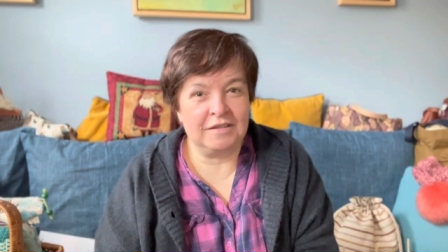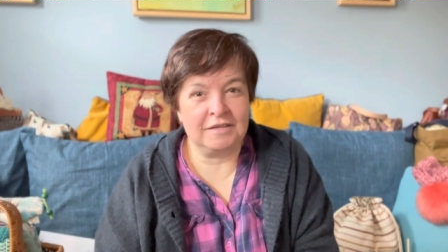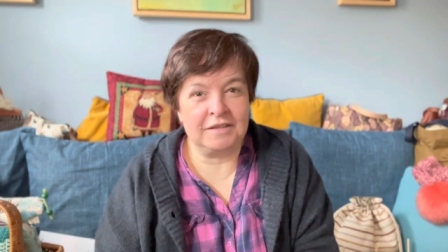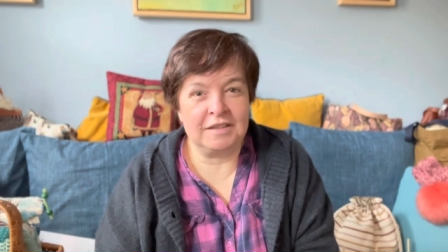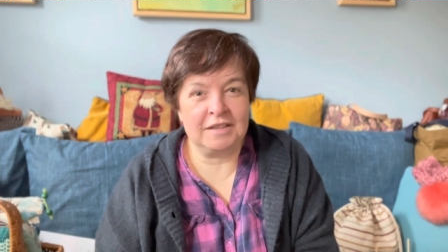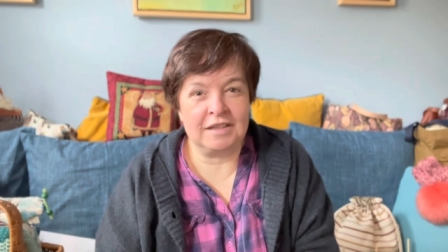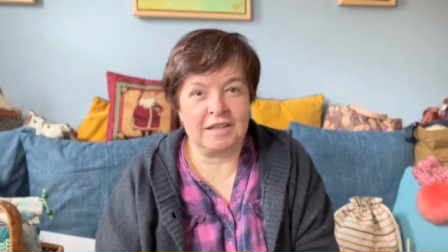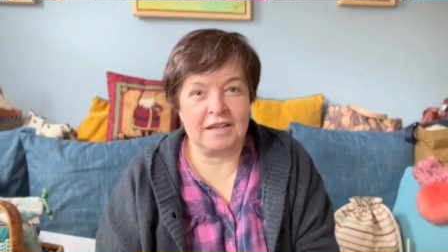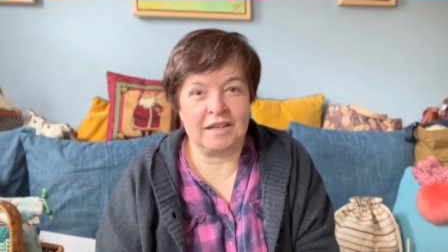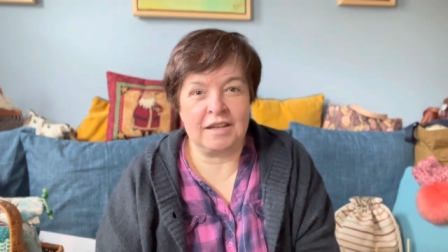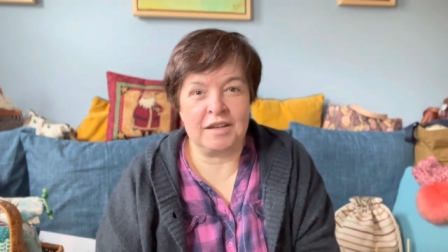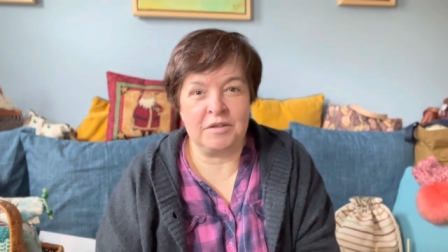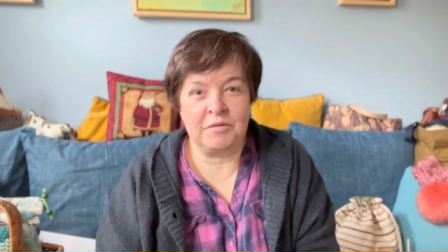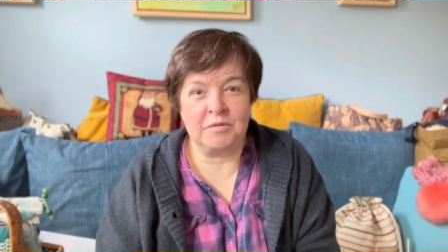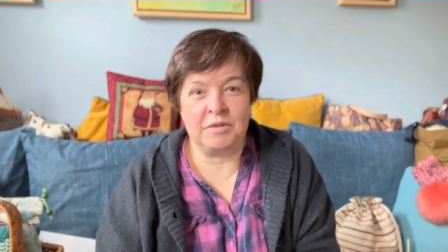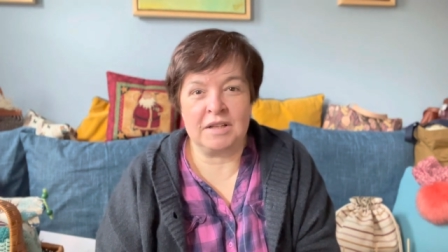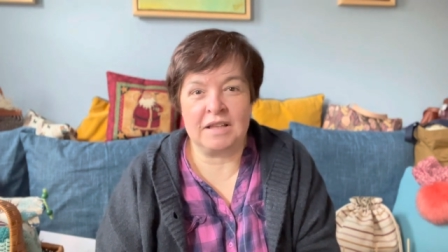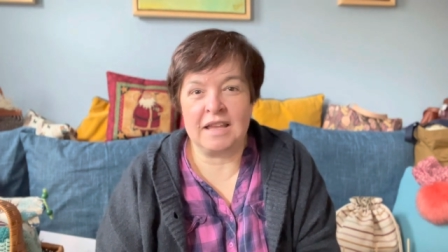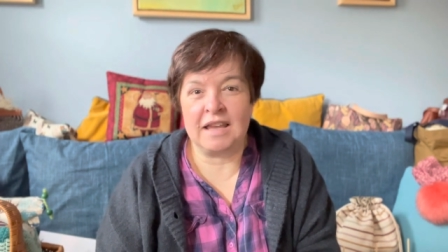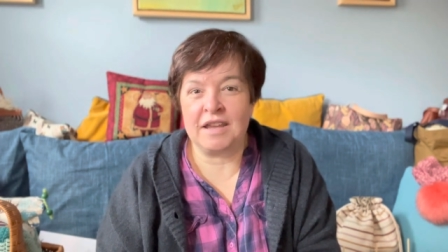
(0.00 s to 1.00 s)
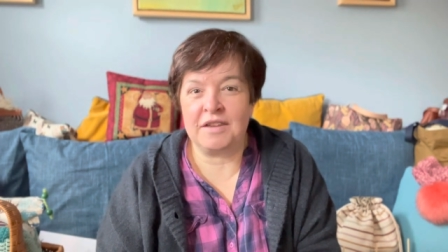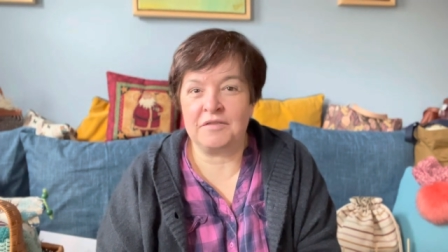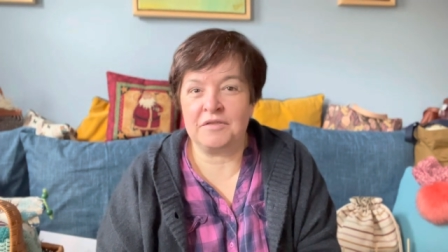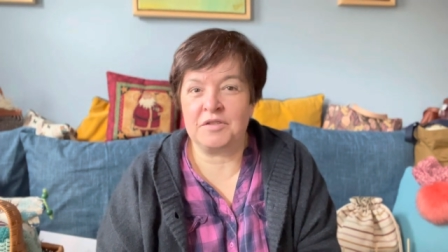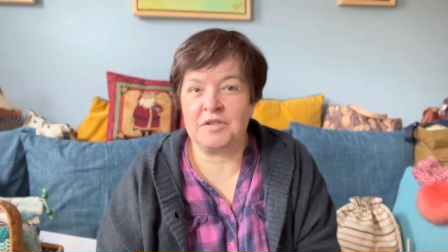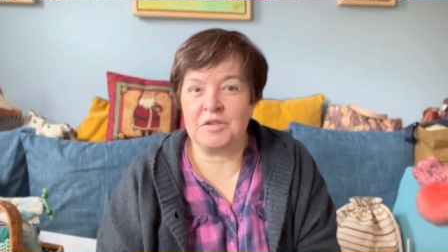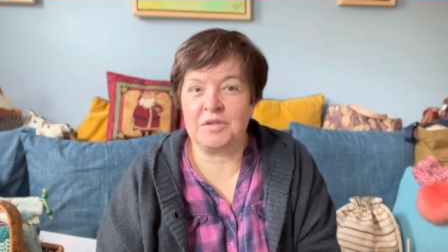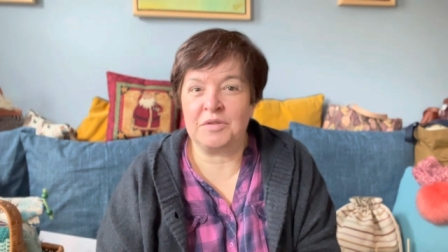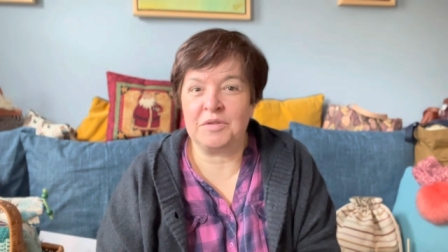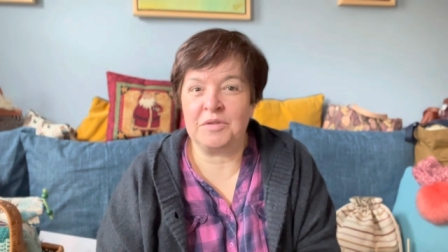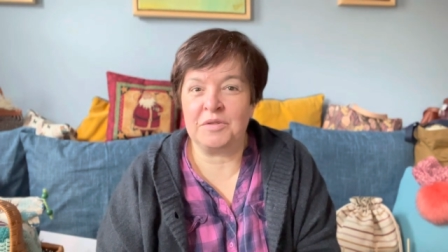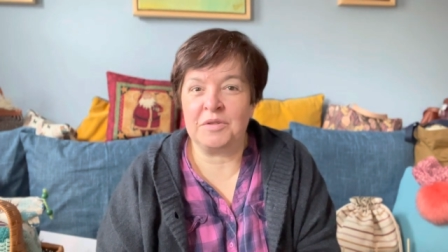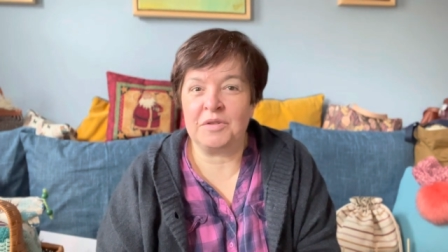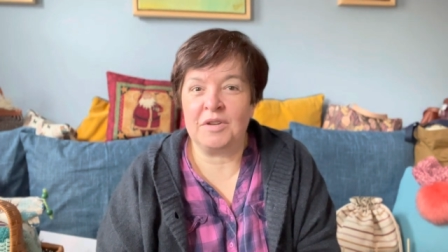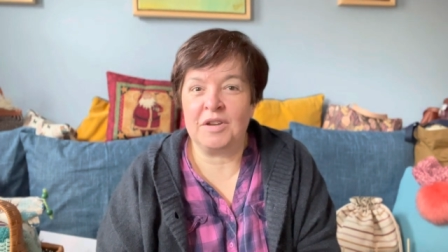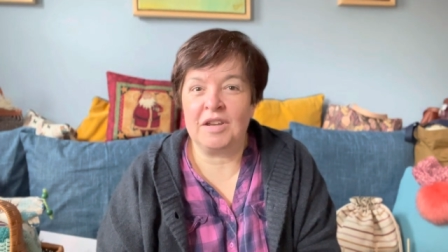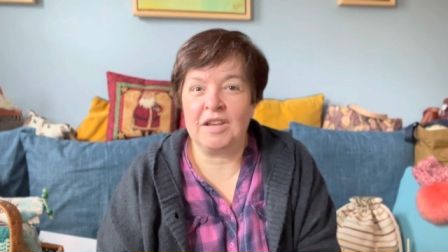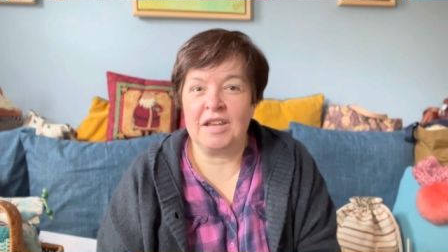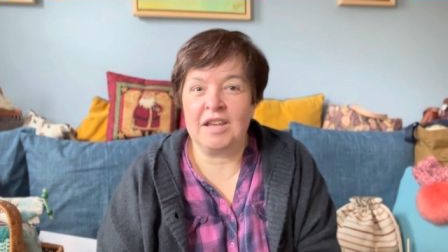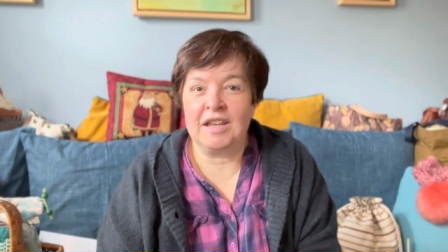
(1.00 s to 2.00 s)
And I will have to
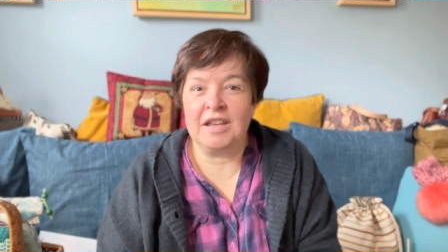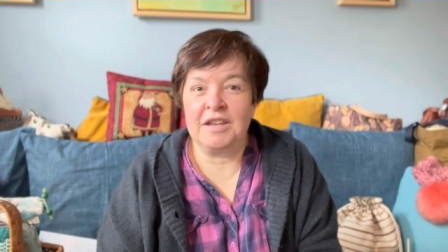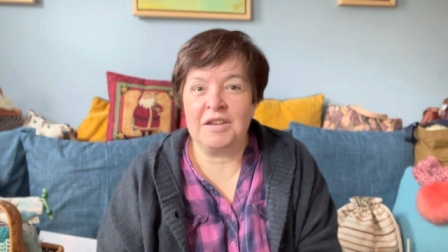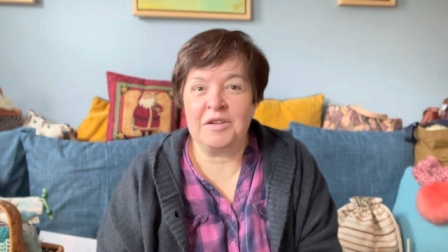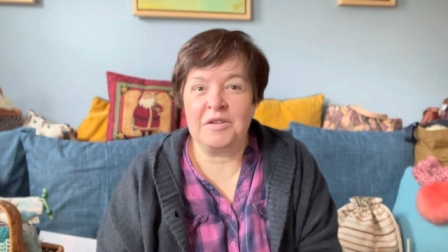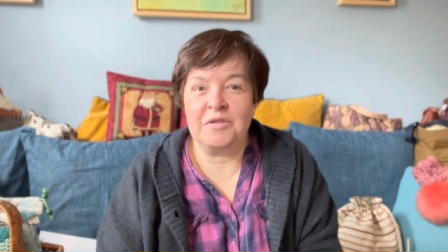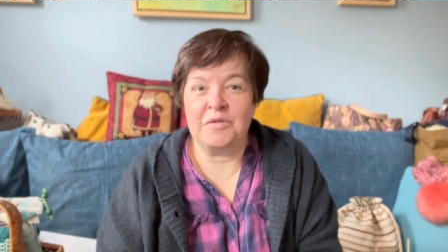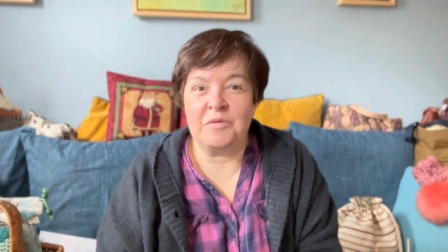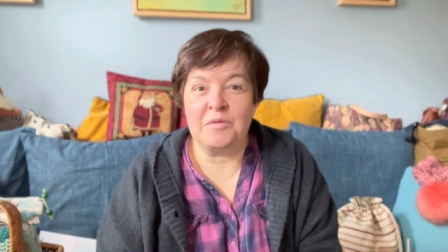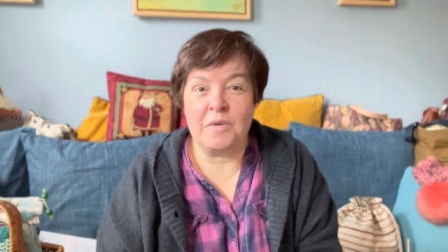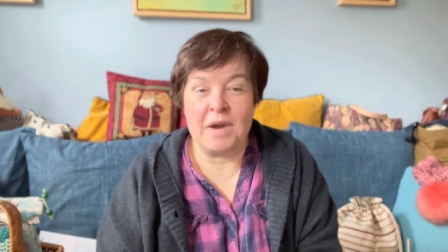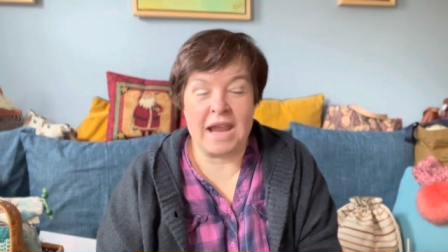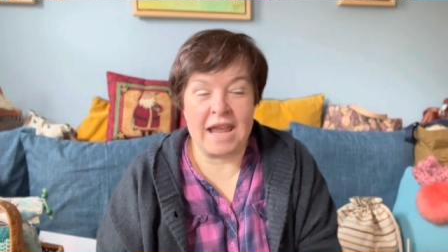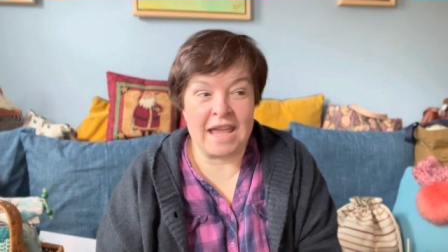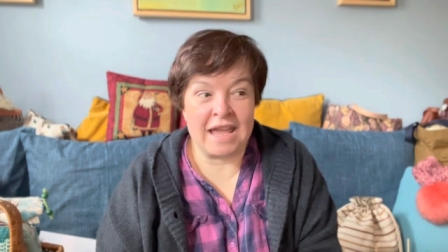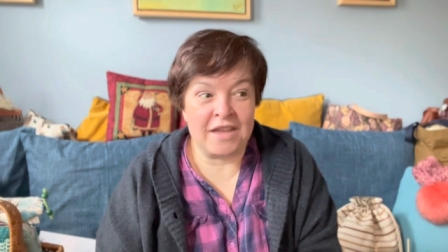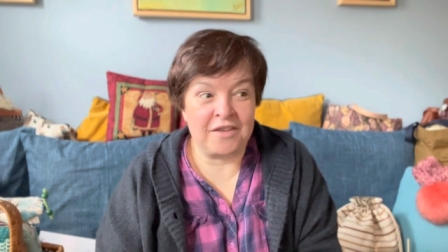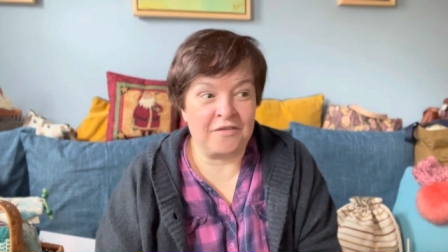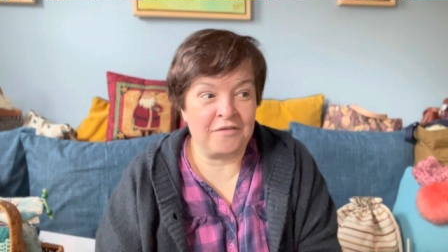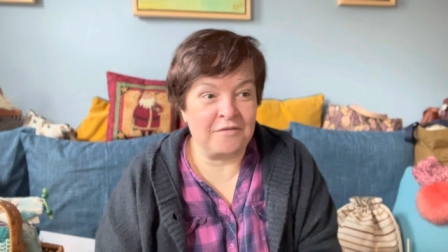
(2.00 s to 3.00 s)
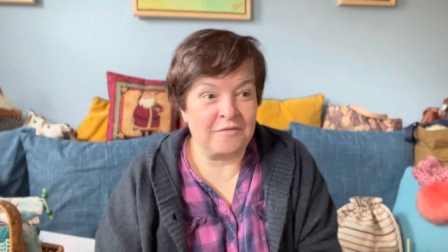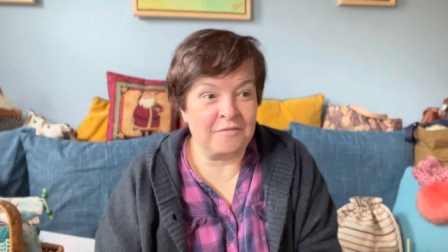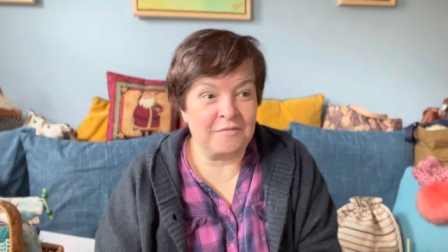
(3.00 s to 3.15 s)
wear,